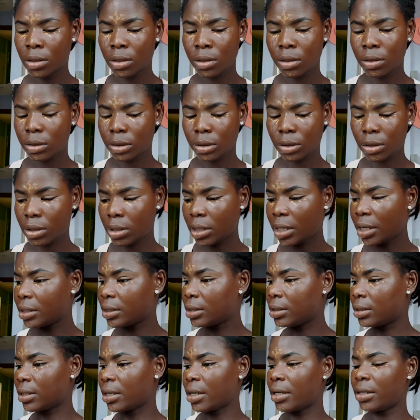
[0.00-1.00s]
So
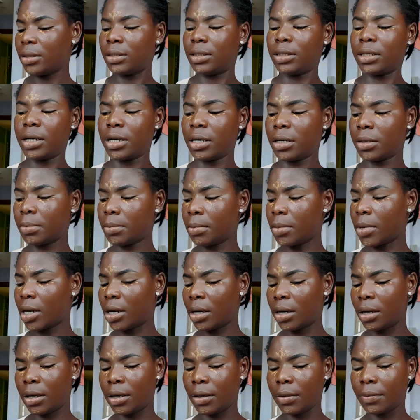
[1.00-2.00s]
next I take
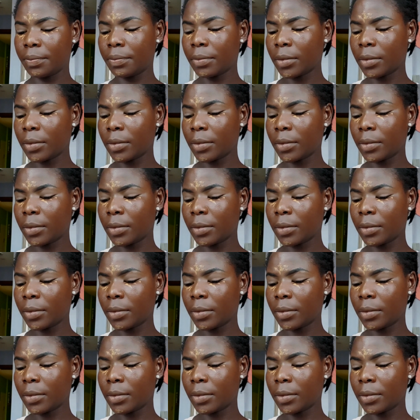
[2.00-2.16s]
my,